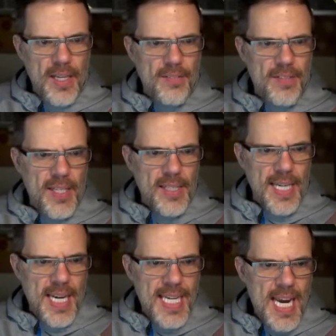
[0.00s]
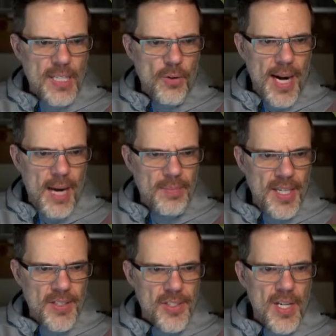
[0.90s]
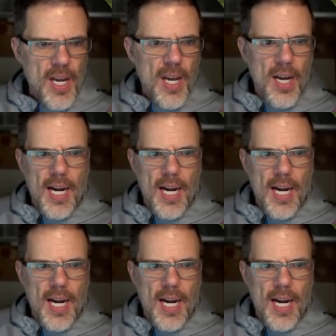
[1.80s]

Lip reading: if it, like, I can't grab this